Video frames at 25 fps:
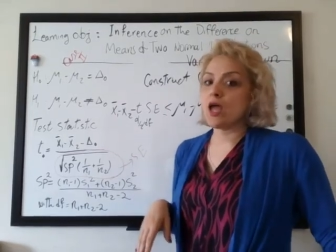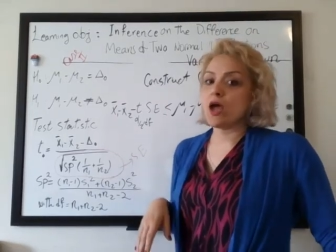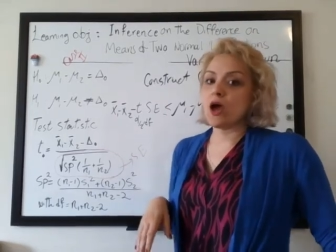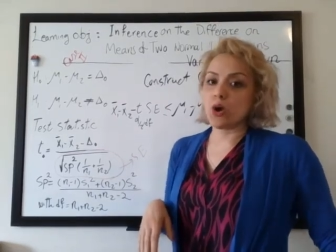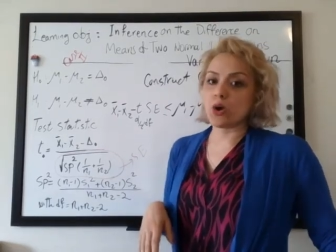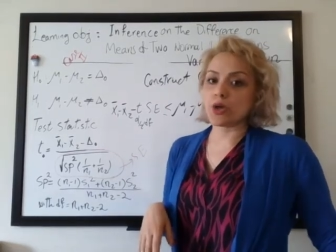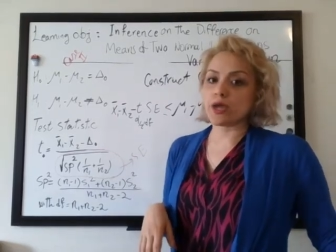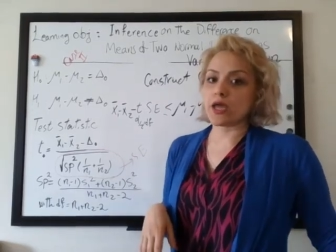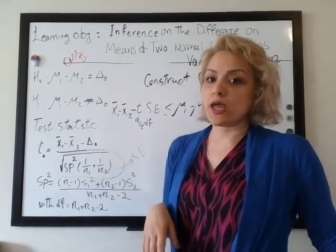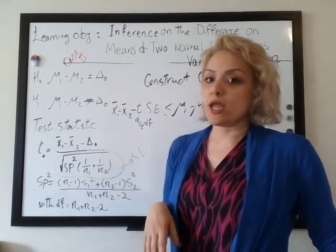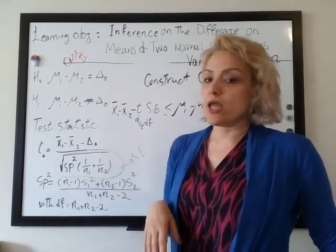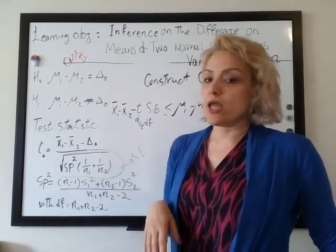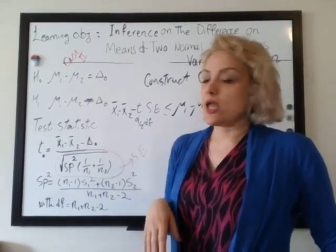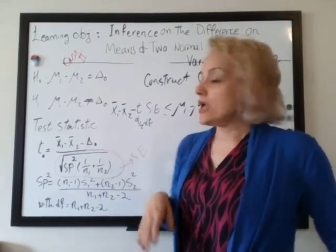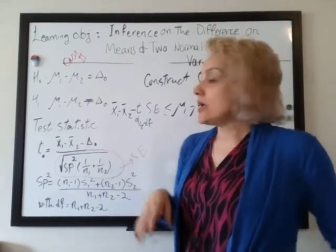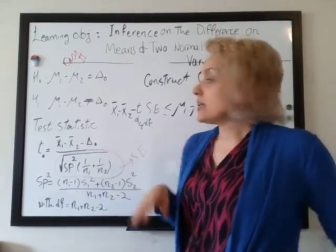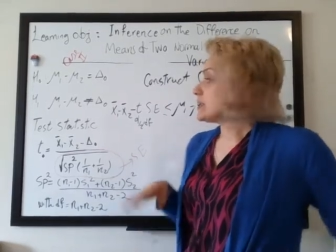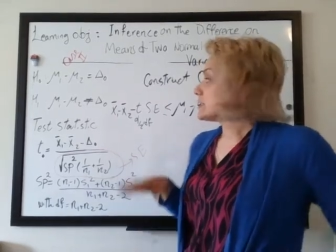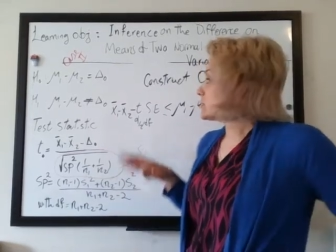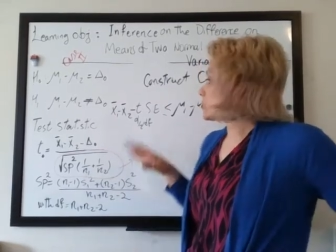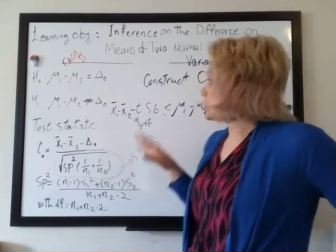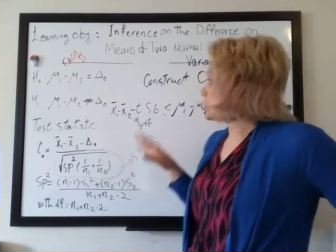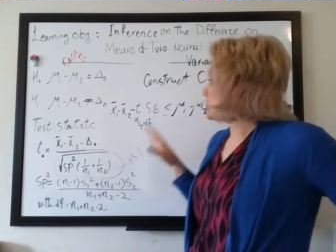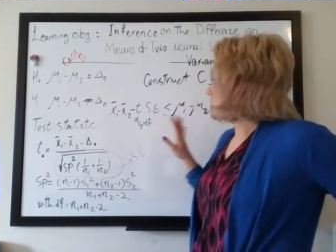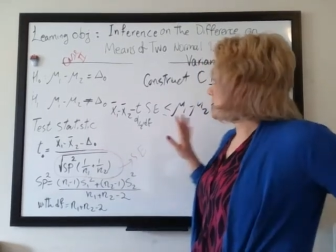Okay,
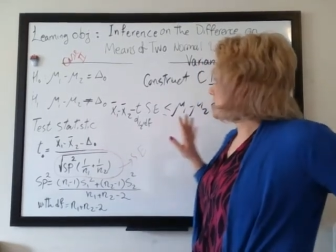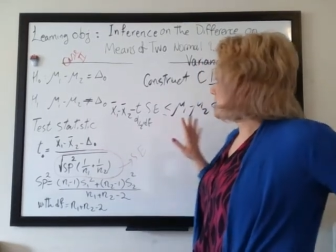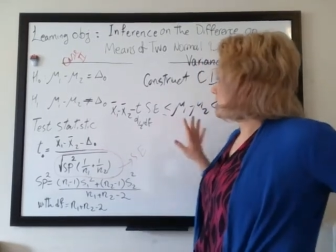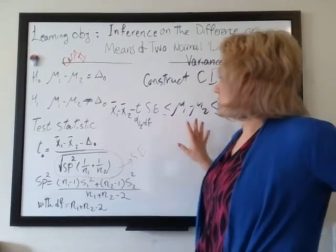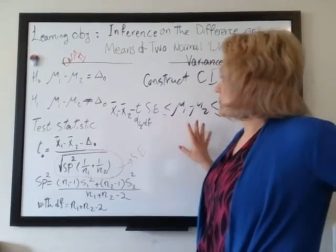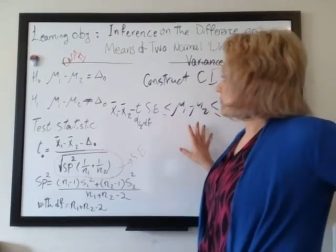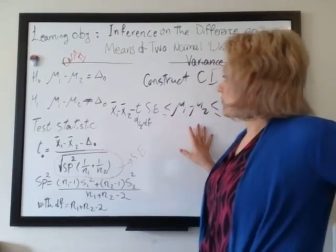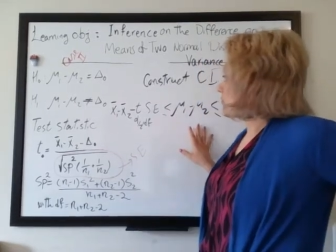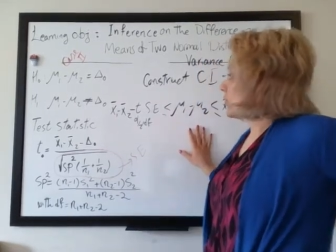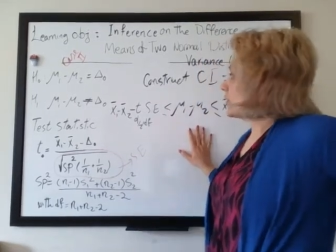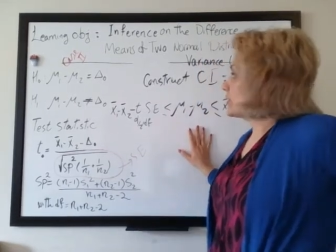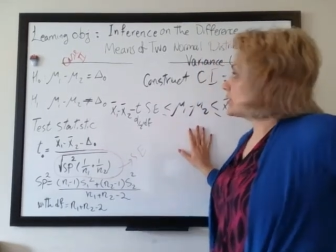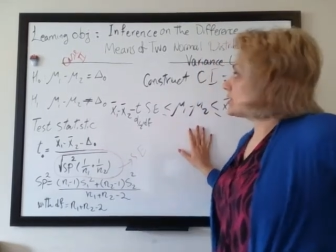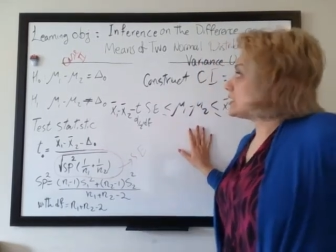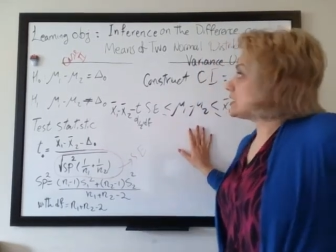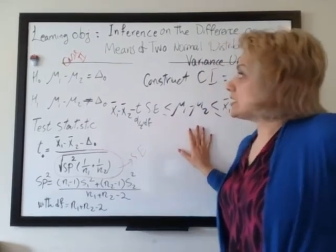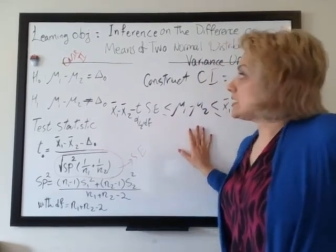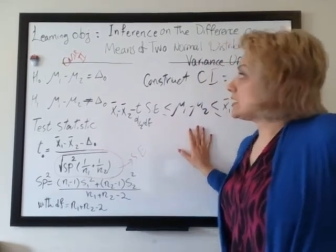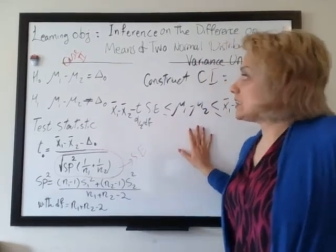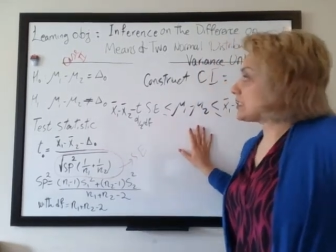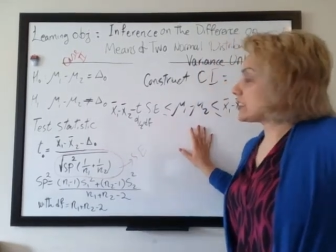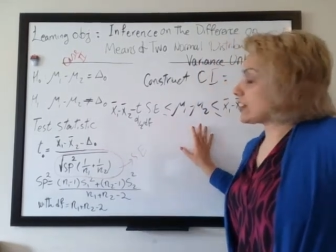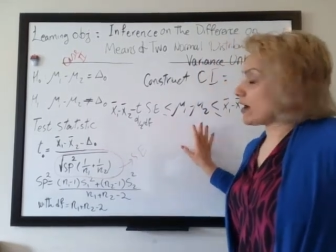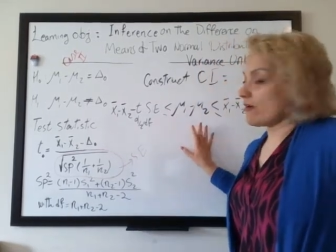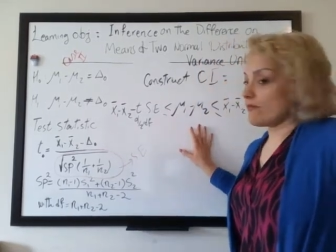so this is for
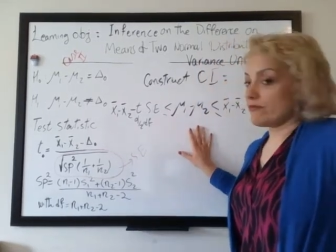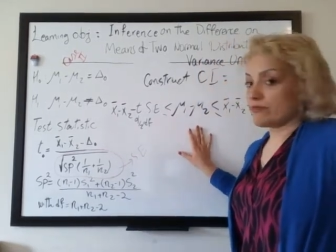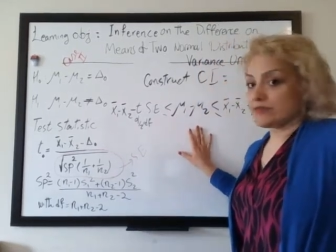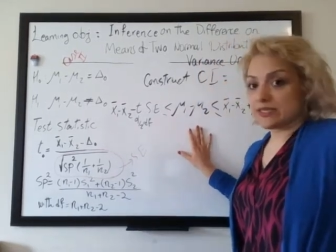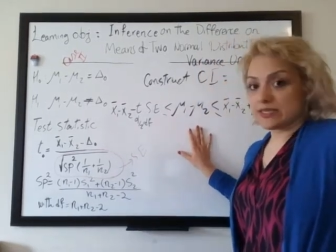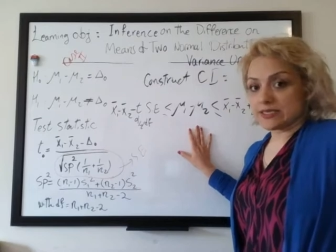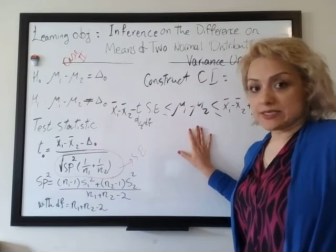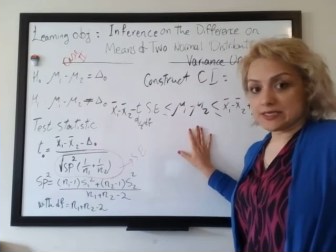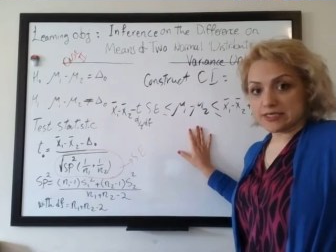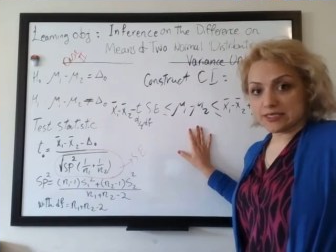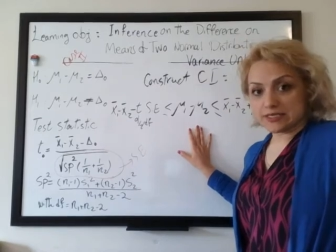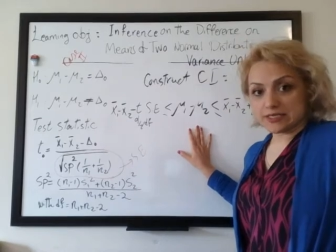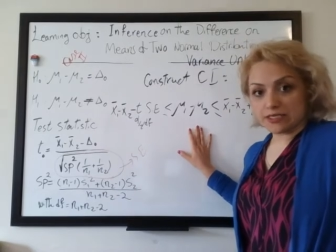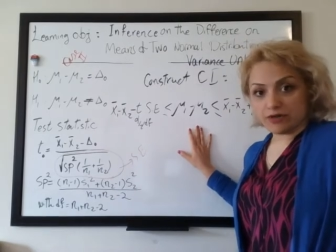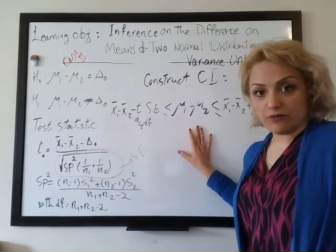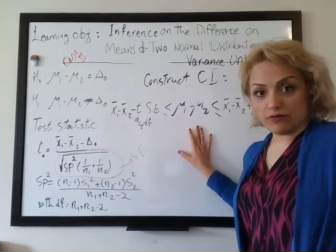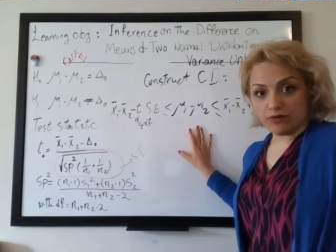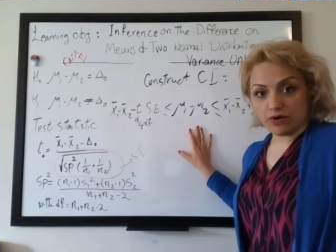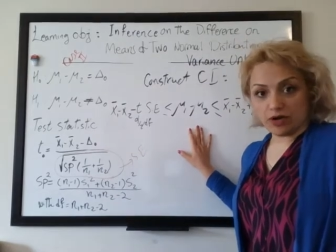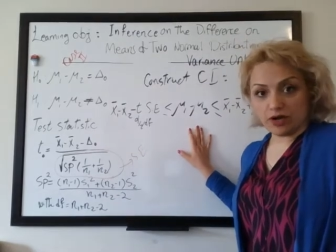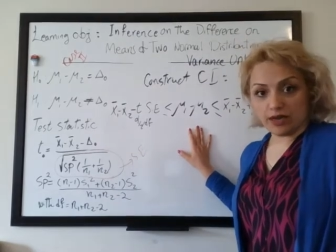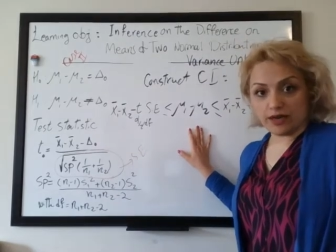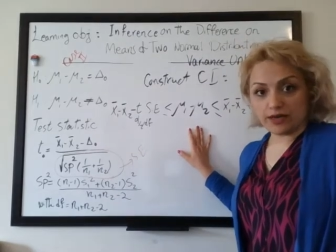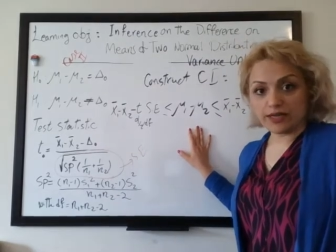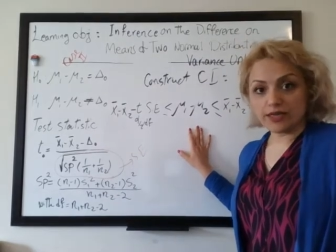the confidence interval
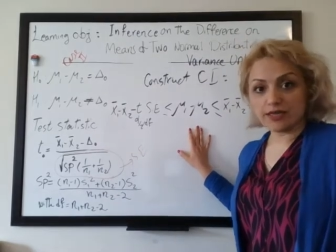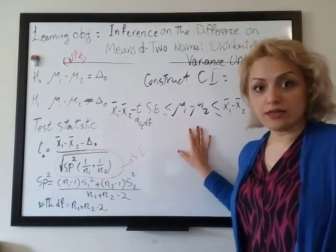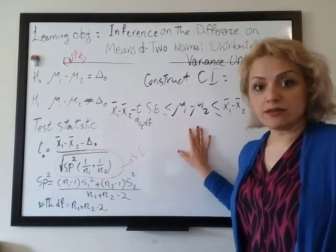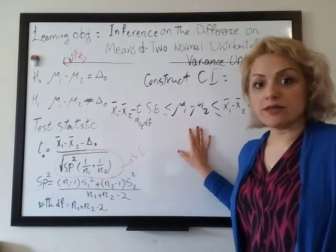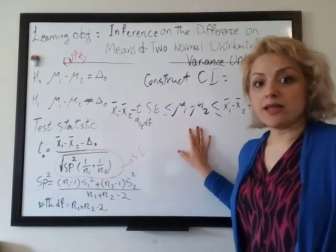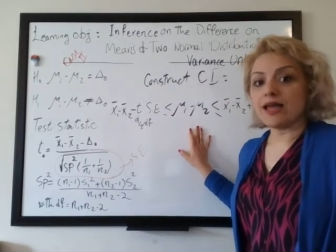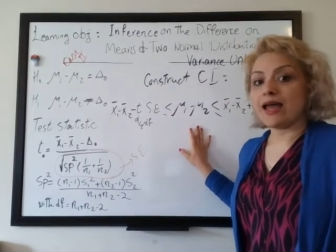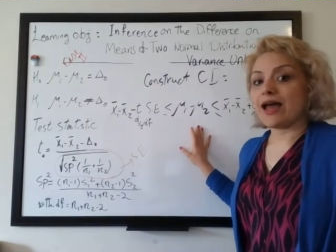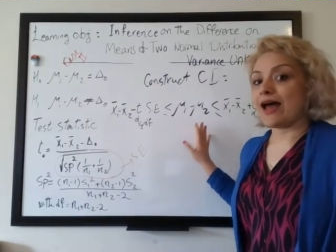on it.